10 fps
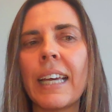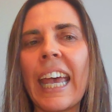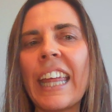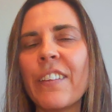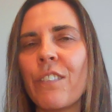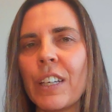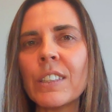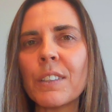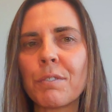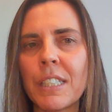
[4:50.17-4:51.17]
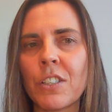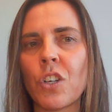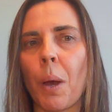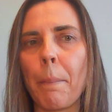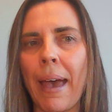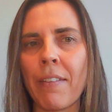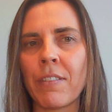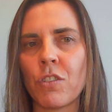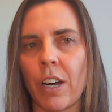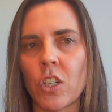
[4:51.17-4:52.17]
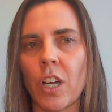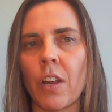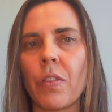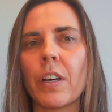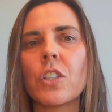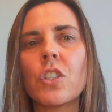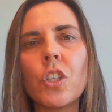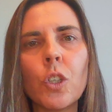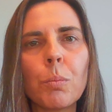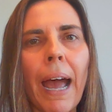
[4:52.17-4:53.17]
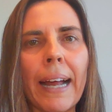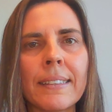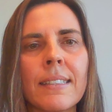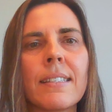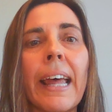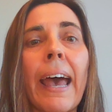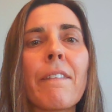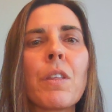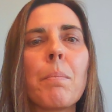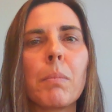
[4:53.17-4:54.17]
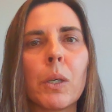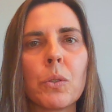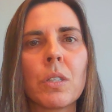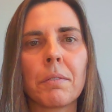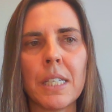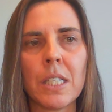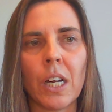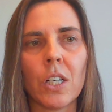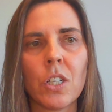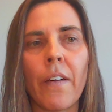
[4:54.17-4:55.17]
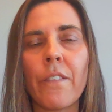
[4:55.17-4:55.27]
In the field of research on math instruction, there are two practices that have the most research.